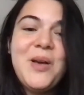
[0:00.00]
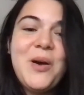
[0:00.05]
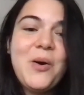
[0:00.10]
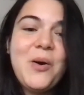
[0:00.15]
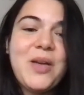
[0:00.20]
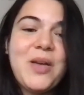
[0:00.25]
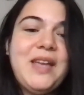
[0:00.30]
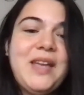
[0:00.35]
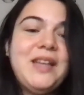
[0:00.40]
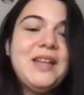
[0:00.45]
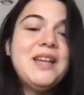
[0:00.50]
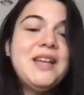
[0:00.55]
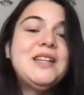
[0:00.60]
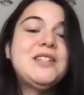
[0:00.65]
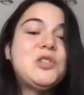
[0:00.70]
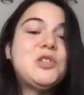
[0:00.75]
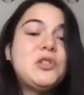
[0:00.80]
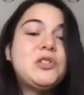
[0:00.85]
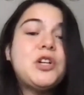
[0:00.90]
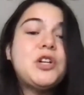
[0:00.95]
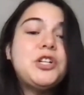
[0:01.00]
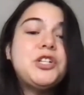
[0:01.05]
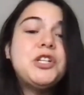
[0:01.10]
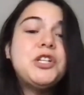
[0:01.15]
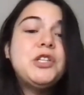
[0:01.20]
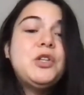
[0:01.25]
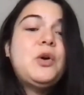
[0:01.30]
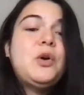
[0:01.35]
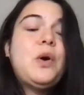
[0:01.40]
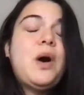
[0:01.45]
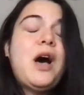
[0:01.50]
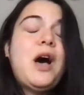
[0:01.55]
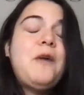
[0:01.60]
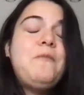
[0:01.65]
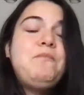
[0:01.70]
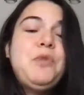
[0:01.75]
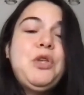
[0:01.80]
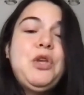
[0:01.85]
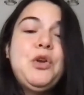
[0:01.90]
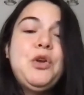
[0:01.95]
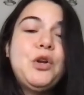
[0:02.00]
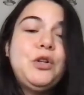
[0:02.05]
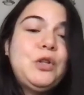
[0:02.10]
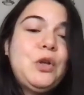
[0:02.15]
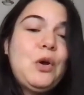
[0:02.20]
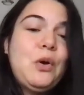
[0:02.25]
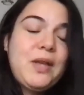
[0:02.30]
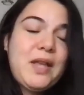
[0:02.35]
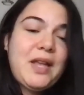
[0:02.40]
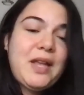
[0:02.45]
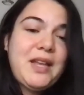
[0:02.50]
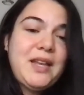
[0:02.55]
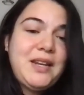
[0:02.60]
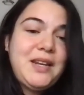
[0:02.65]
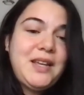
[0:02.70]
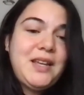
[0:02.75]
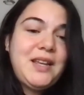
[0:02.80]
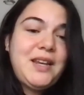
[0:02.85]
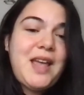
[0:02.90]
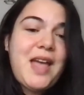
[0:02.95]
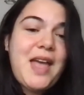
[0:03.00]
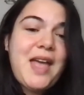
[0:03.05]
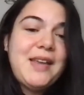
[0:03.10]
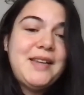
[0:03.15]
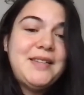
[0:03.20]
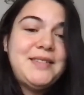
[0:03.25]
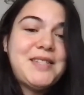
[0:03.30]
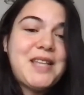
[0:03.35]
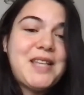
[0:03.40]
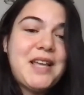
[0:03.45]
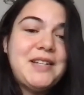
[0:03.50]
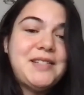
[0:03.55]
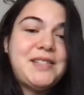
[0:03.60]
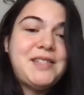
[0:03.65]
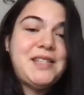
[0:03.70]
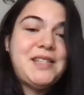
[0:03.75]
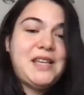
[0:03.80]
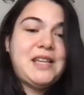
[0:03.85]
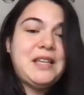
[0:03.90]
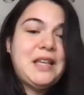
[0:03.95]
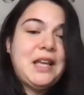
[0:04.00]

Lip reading: Okay, so Sergeant Lowe, you're located in Tennessee.